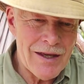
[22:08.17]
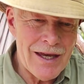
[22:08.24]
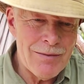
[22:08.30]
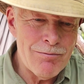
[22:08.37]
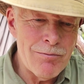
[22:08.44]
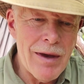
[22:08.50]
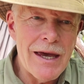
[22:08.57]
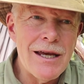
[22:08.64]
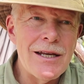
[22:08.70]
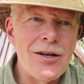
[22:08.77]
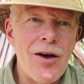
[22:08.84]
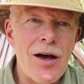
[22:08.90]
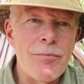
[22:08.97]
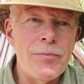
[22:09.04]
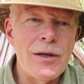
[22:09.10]
It may
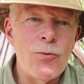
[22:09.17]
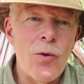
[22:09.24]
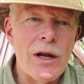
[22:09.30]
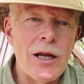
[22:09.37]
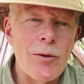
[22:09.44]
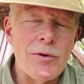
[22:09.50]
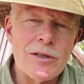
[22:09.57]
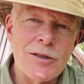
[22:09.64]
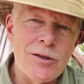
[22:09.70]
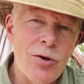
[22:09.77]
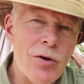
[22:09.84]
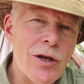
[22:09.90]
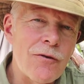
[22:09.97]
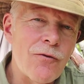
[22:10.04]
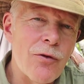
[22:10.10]
not be what I was
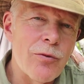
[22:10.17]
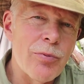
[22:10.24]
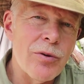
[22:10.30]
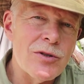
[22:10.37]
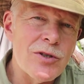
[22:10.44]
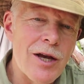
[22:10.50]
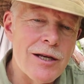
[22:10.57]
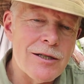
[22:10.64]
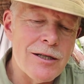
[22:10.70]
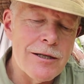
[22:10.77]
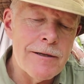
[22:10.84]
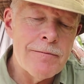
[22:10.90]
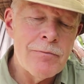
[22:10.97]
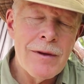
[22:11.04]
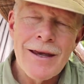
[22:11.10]
looking for
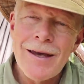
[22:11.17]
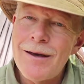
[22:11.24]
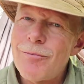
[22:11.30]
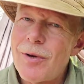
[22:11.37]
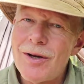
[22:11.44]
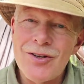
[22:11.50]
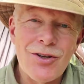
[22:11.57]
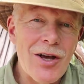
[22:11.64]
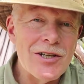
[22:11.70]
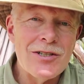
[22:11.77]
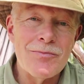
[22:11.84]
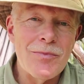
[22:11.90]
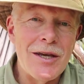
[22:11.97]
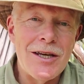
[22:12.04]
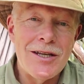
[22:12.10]
precisely, but it
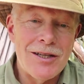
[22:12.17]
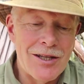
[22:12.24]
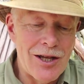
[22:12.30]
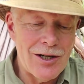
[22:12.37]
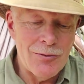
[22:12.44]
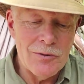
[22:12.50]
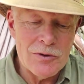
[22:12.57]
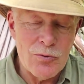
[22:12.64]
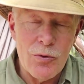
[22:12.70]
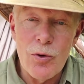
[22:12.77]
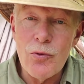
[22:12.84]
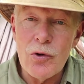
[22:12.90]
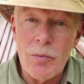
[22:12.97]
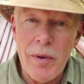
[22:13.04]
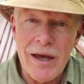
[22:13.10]
doesn't mean that it was
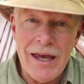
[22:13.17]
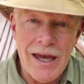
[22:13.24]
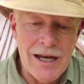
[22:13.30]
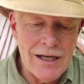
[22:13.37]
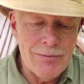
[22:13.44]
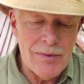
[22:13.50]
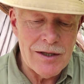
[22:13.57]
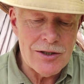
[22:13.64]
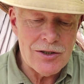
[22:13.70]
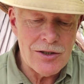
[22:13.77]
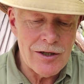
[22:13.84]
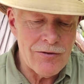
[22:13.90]
ruined by any means.